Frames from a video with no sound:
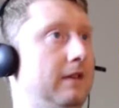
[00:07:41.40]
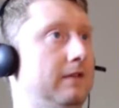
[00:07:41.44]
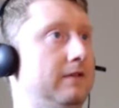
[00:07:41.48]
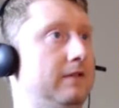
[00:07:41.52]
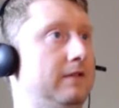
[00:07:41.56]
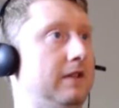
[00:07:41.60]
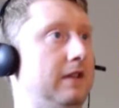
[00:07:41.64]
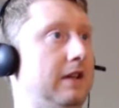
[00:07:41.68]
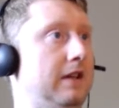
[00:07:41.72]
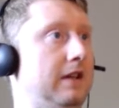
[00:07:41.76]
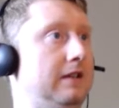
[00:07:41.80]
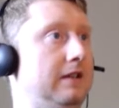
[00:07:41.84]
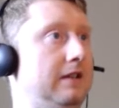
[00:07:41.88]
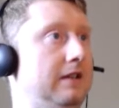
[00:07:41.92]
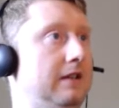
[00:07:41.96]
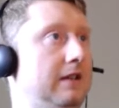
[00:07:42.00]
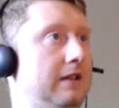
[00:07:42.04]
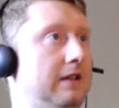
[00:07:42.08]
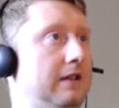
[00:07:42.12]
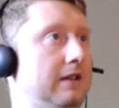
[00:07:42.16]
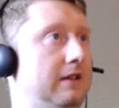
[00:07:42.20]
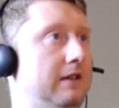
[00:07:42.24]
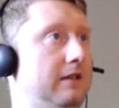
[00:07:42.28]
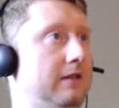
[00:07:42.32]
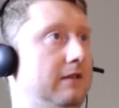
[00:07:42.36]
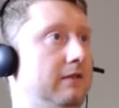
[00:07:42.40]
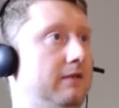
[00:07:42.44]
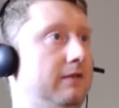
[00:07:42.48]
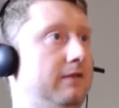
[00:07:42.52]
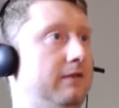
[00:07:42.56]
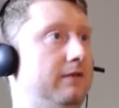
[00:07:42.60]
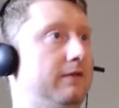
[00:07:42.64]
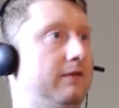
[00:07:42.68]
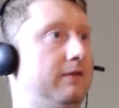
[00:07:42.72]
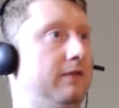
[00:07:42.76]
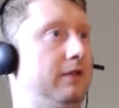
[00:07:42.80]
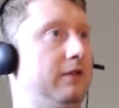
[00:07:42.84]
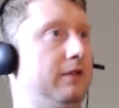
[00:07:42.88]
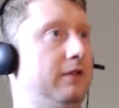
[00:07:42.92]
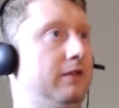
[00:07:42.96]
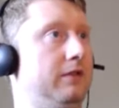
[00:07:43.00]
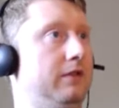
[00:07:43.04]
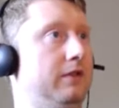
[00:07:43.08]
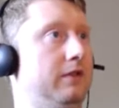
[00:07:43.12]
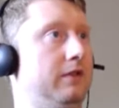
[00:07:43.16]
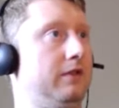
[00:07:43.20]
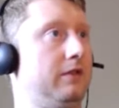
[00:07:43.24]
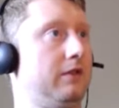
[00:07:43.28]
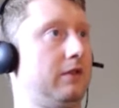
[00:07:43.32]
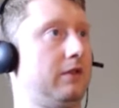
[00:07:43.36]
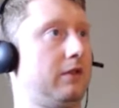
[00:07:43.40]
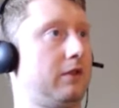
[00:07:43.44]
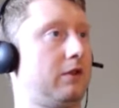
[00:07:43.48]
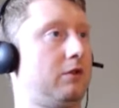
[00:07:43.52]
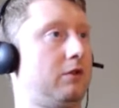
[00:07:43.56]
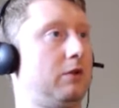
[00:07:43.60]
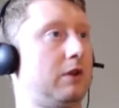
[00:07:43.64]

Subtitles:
gives you an idea of, you know, the